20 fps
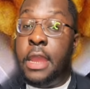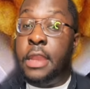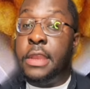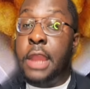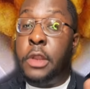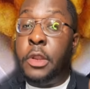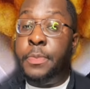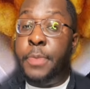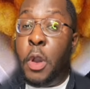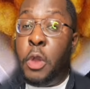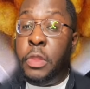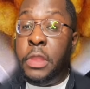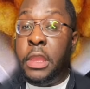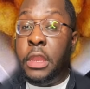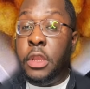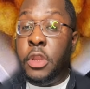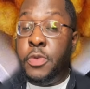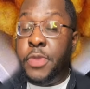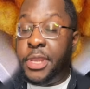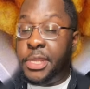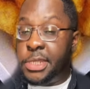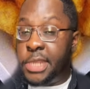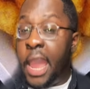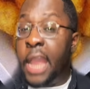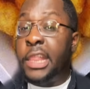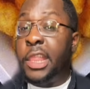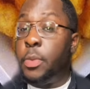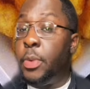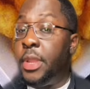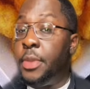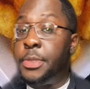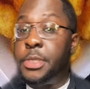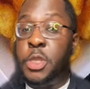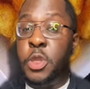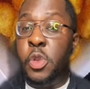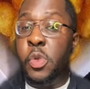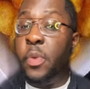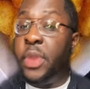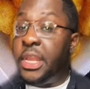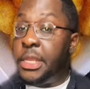Now, Napoleon knew exactly what he was
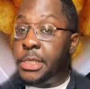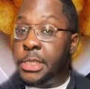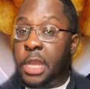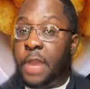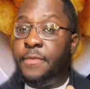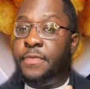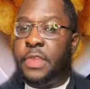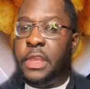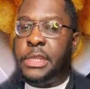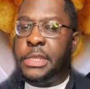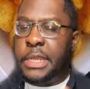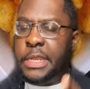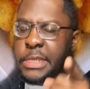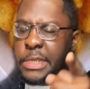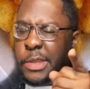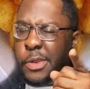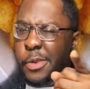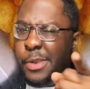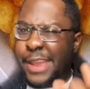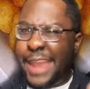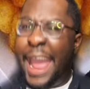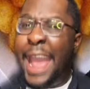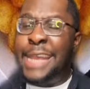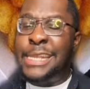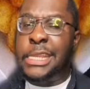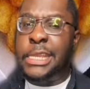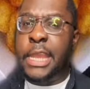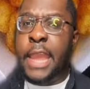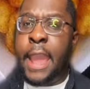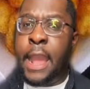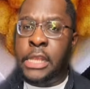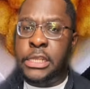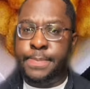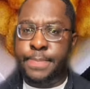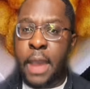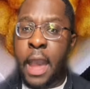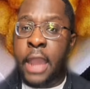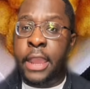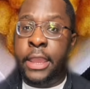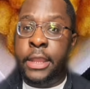doing when he stuffed these in his little nasty-ass
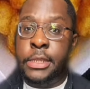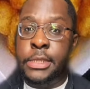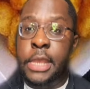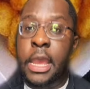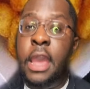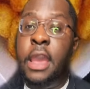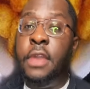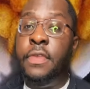pockets.